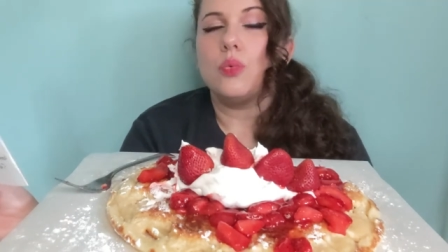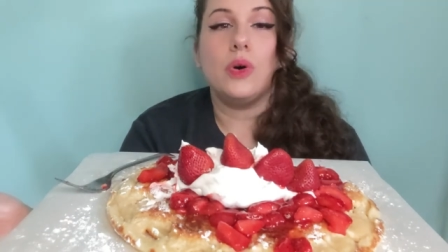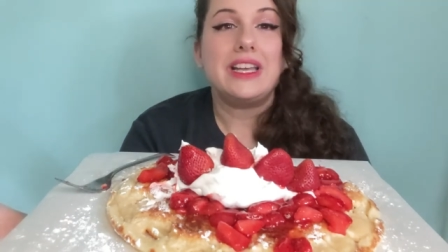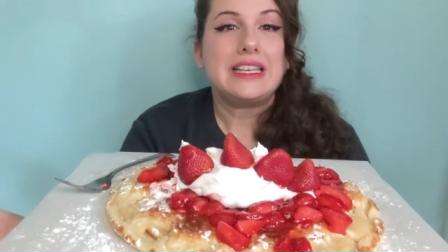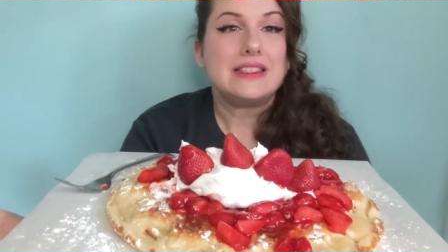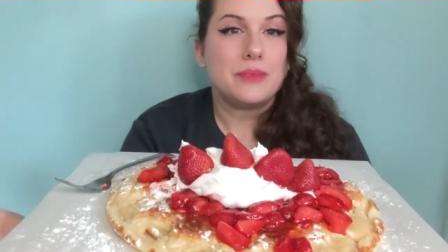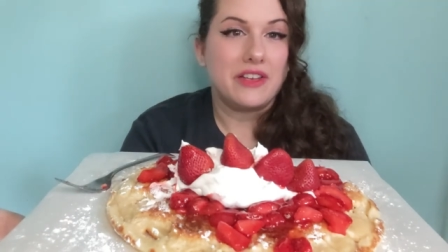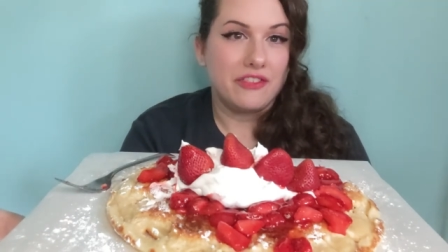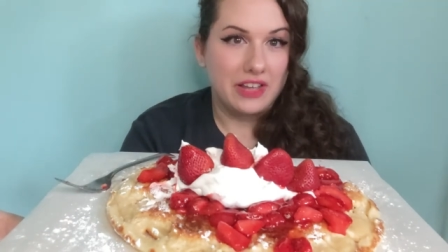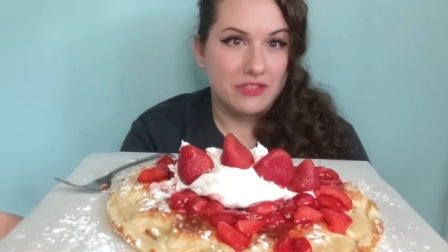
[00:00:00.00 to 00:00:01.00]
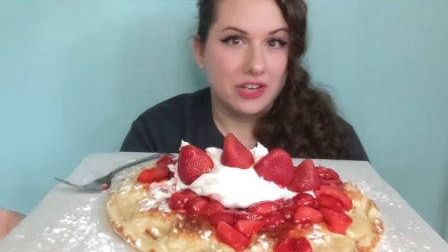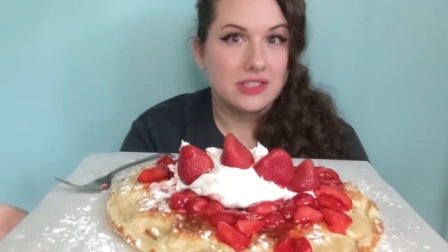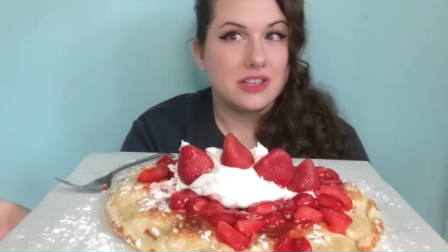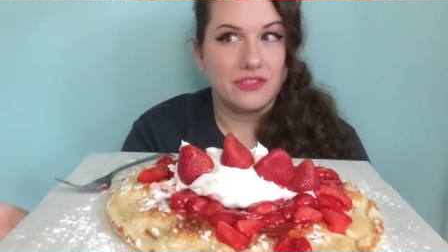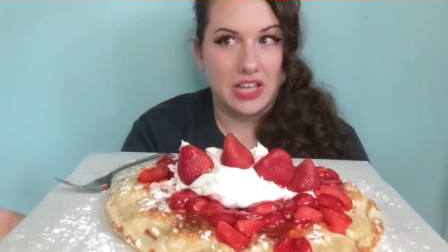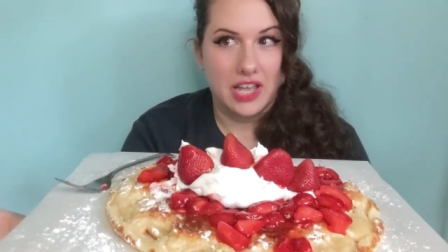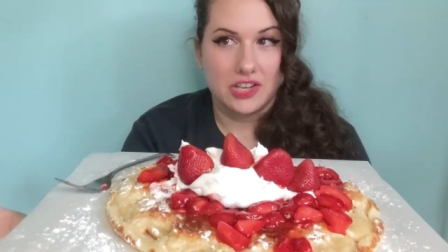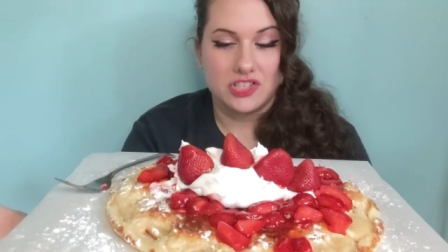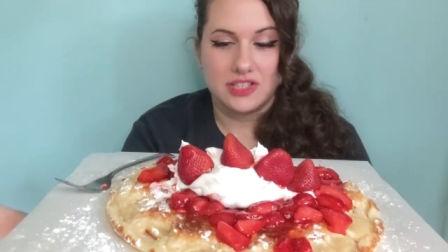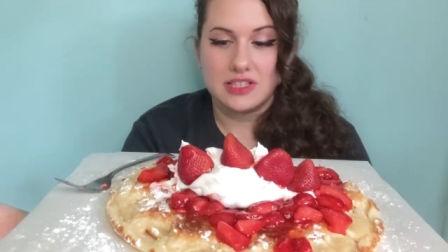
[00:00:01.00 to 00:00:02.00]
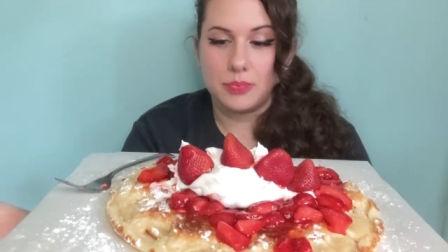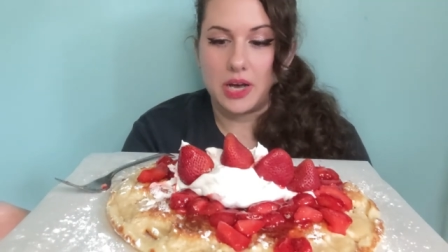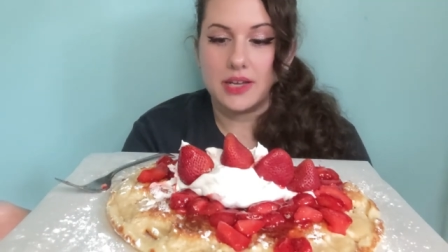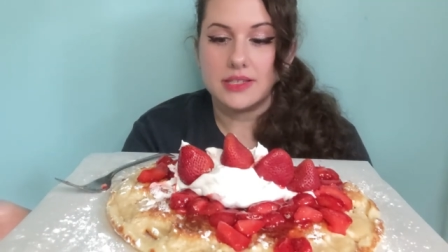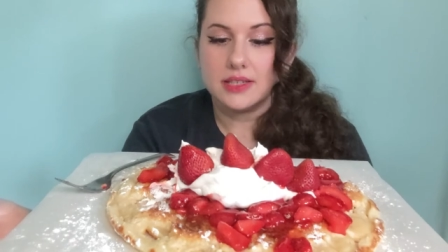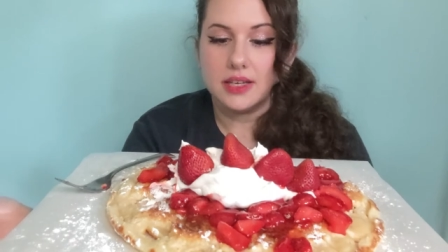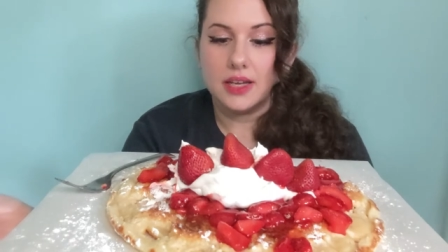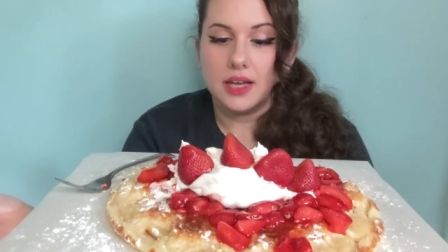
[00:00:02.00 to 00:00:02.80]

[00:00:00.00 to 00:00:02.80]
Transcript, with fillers: What is my favorite vacation spot?